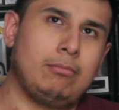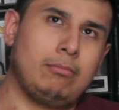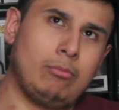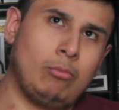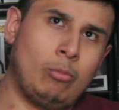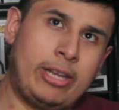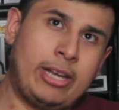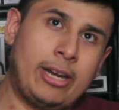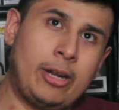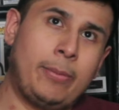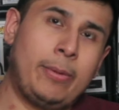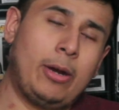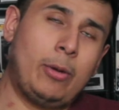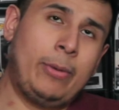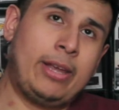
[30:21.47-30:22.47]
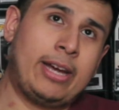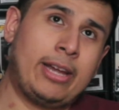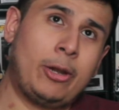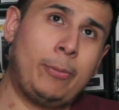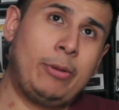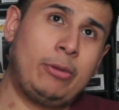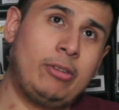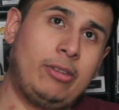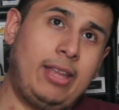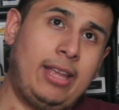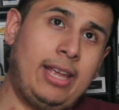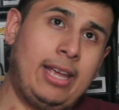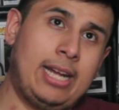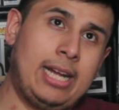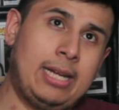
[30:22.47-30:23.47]
We cut open to
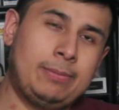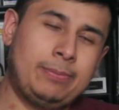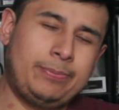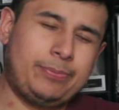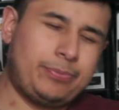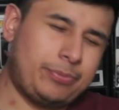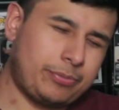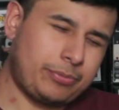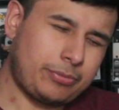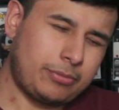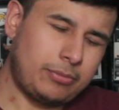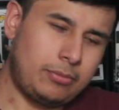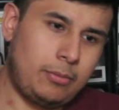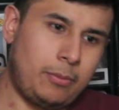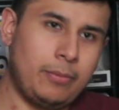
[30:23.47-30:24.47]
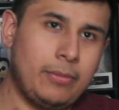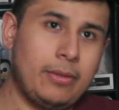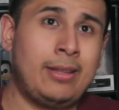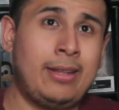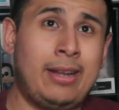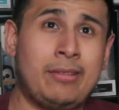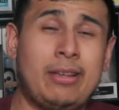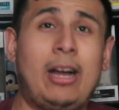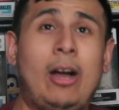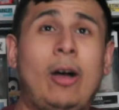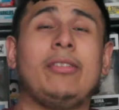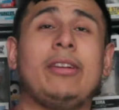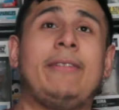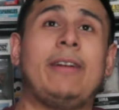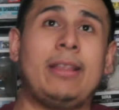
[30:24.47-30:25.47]
the next day.
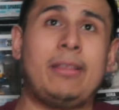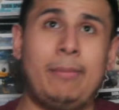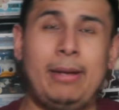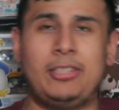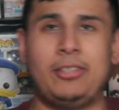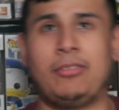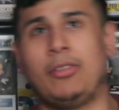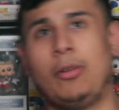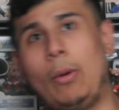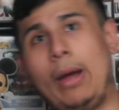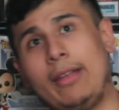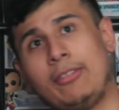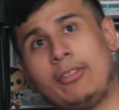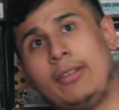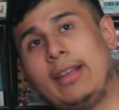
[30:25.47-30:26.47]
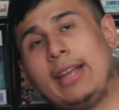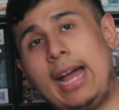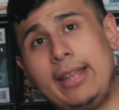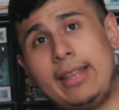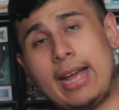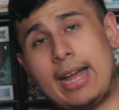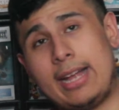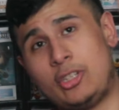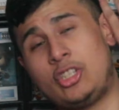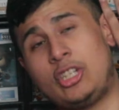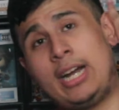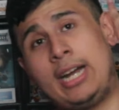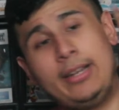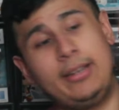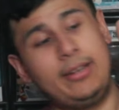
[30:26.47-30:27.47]
Also, I forgot to mention. So the guy that got
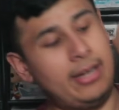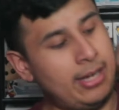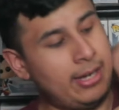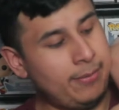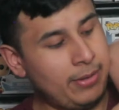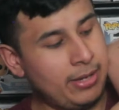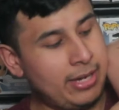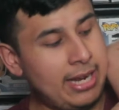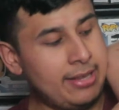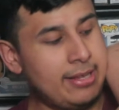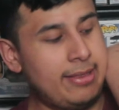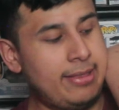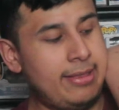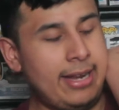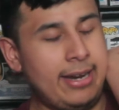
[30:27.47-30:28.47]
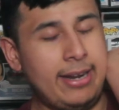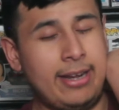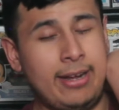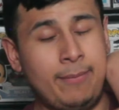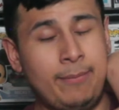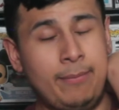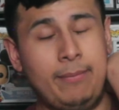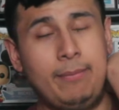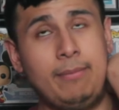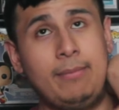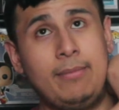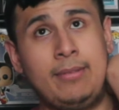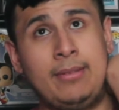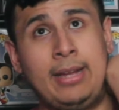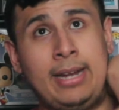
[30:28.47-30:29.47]
shot, the guy
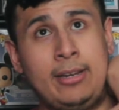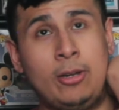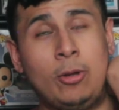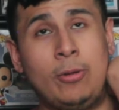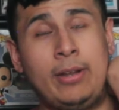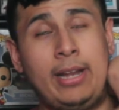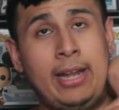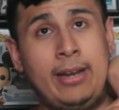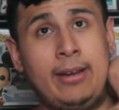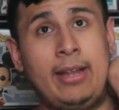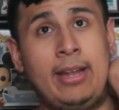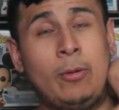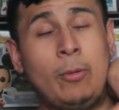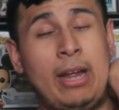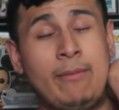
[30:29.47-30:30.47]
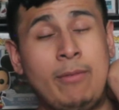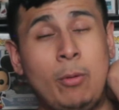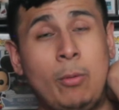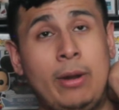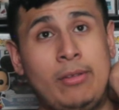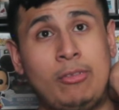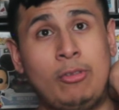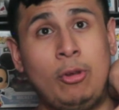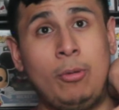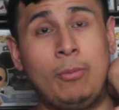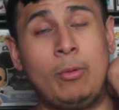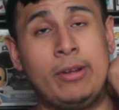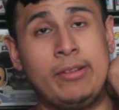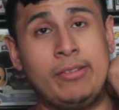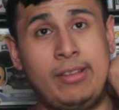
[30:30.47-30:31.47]
that Nolan and everyone
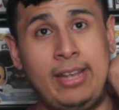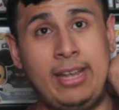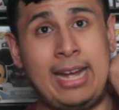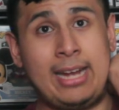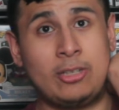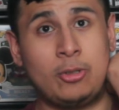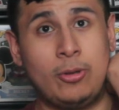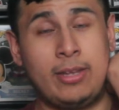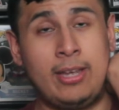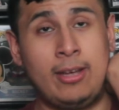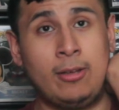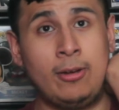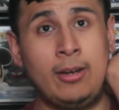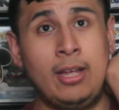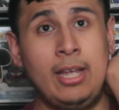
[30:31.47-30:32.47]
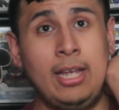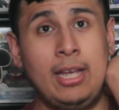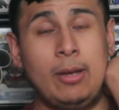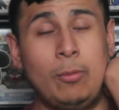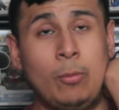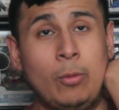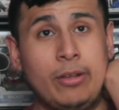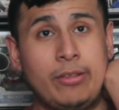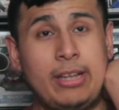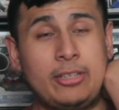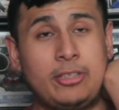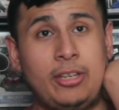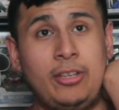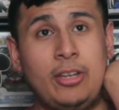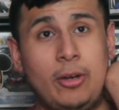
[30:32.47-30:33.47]
assumed was the actual killer, was
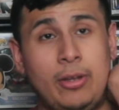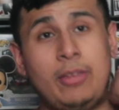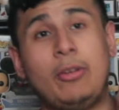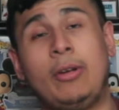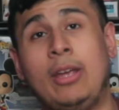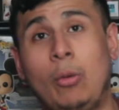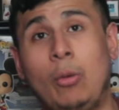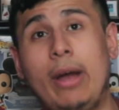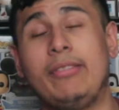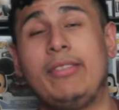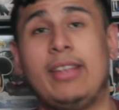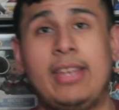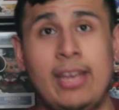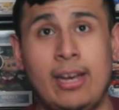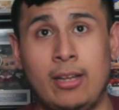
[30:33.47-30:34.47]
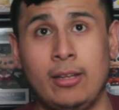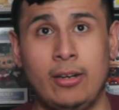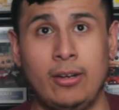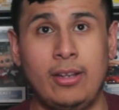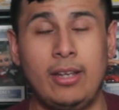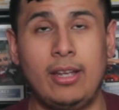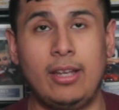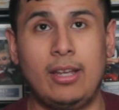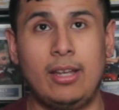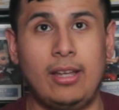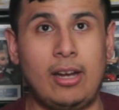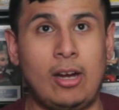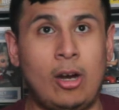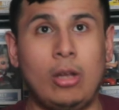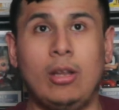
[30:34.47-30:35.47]
actually, no. He was the killer
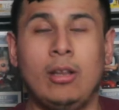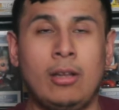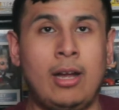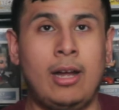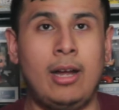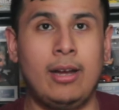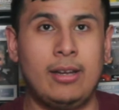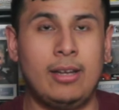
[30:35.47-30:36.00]
all along.